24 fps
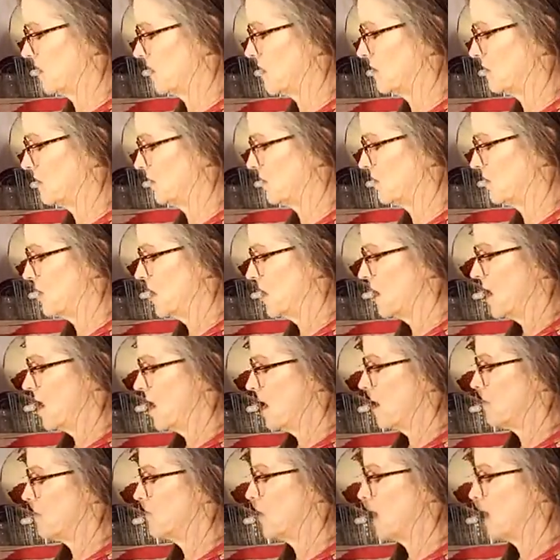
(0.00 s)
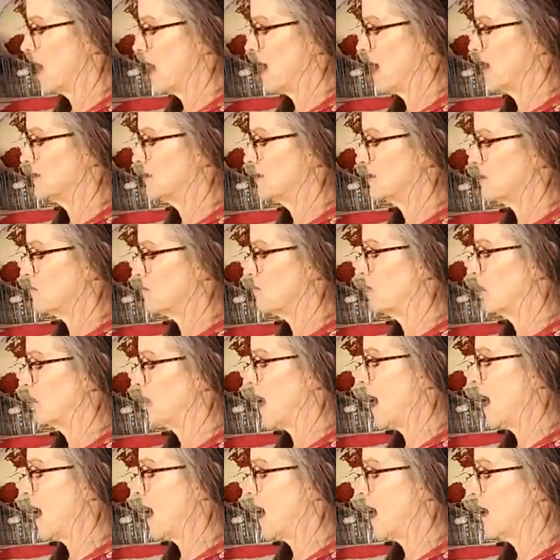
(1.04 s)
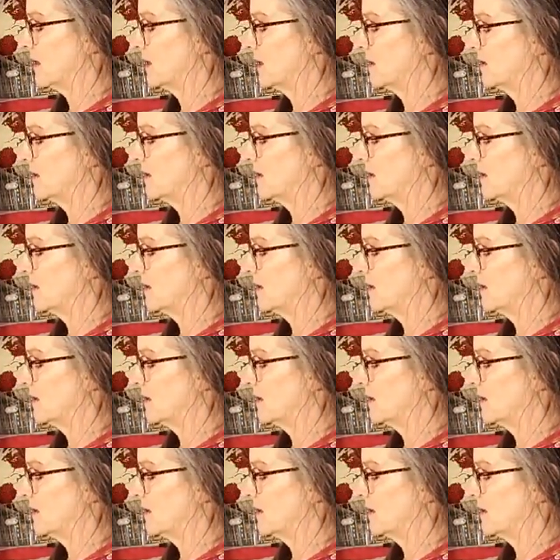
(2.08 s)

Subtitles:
color, I'm going to add some black